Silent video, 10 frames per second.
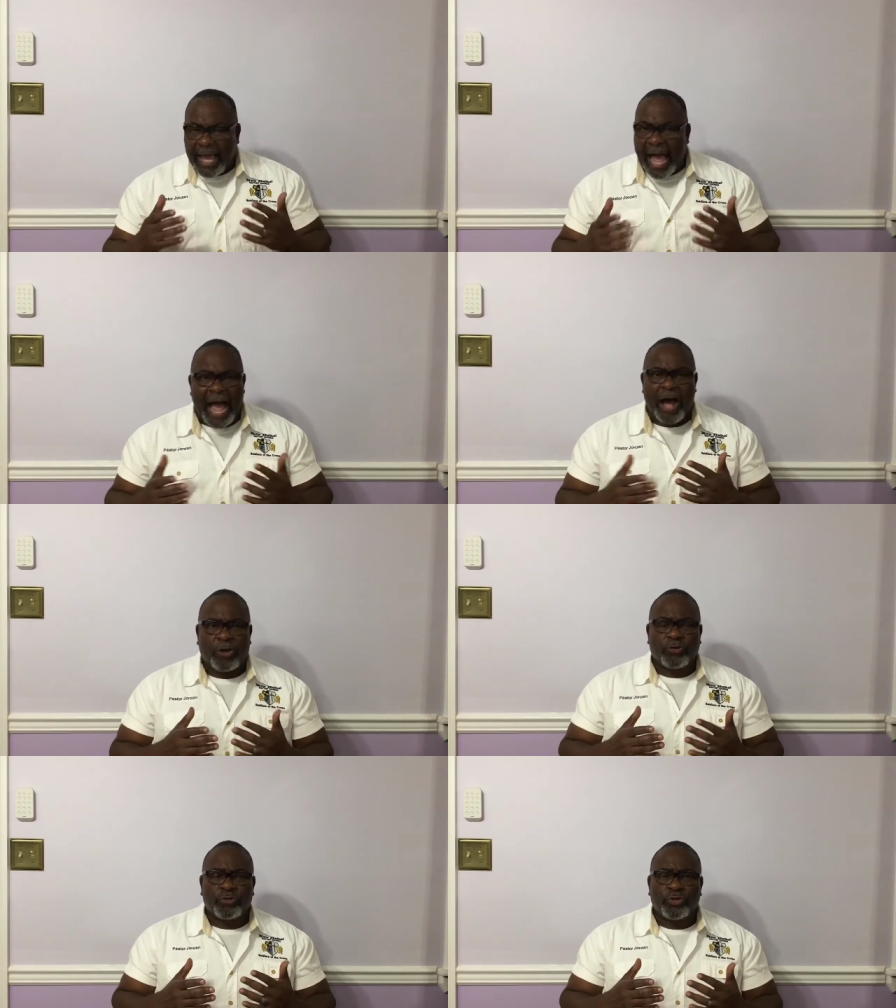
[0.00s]

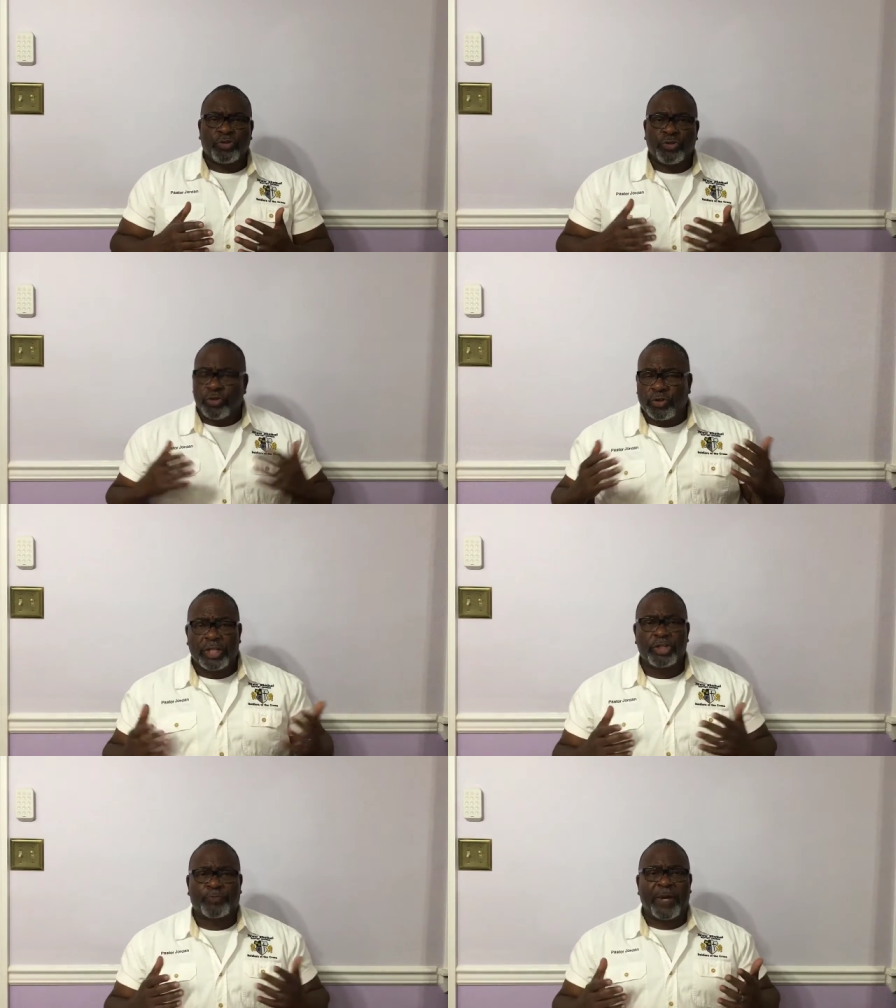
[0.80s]
How? You'll
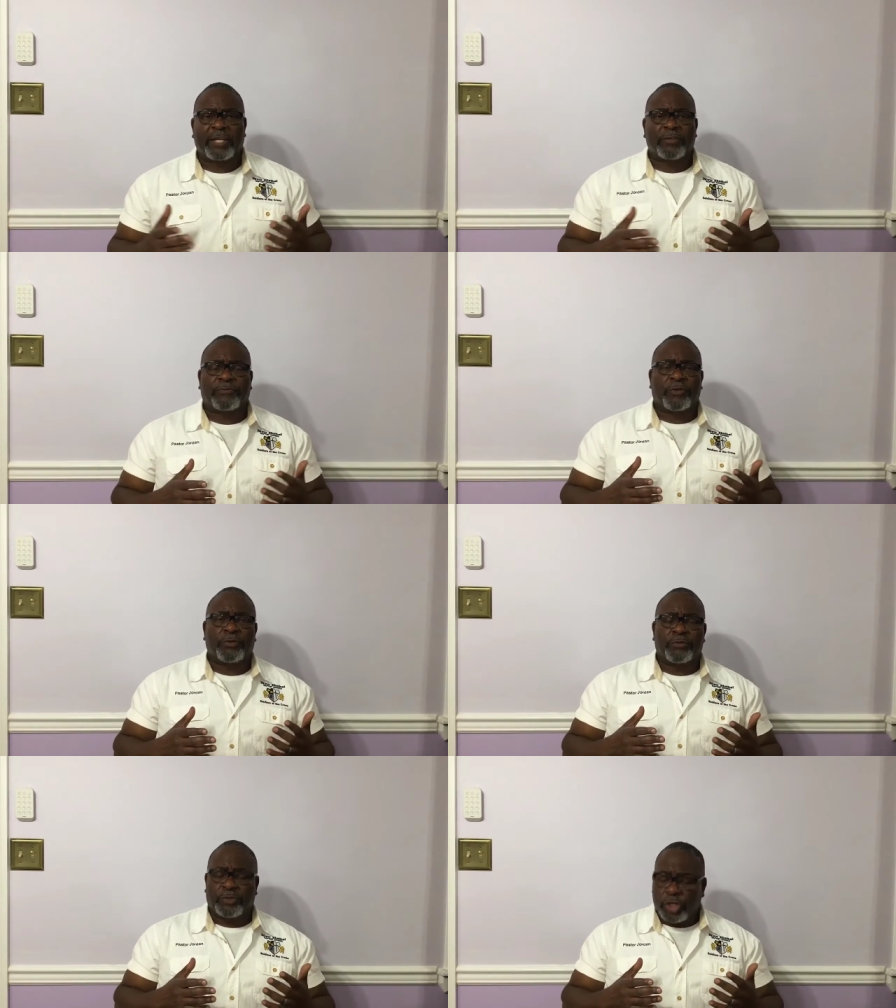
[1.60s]
inspect the
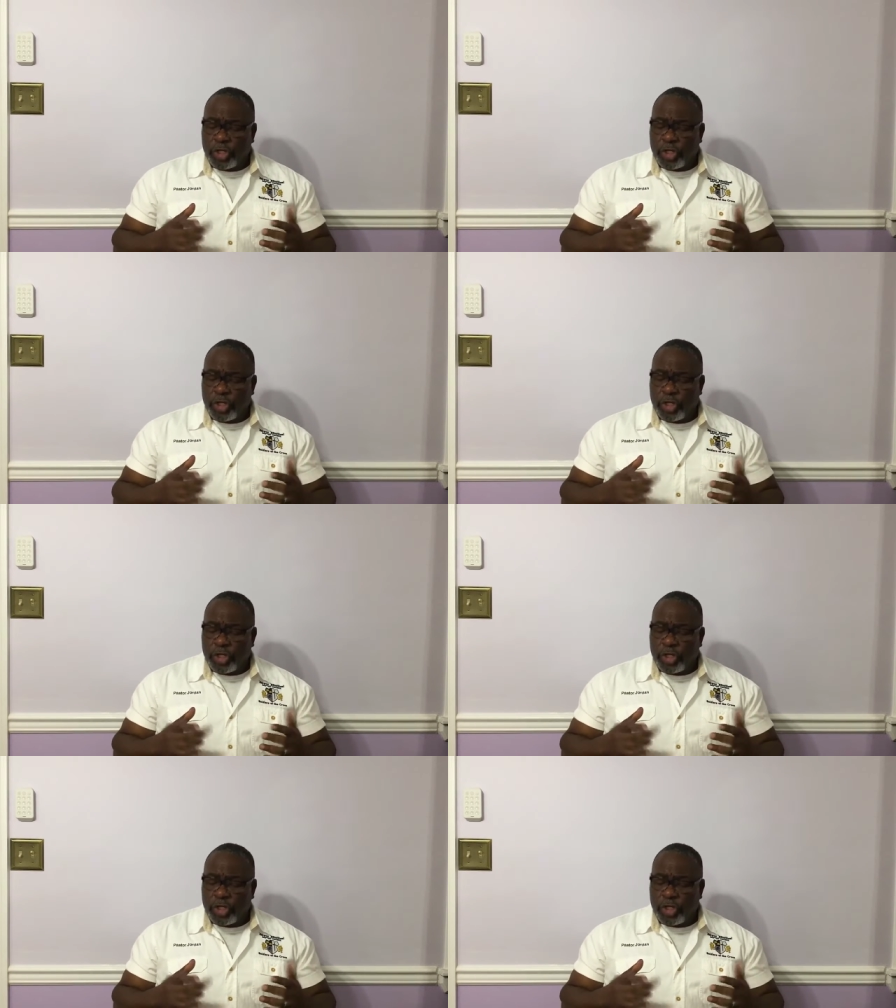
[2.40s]
fruit.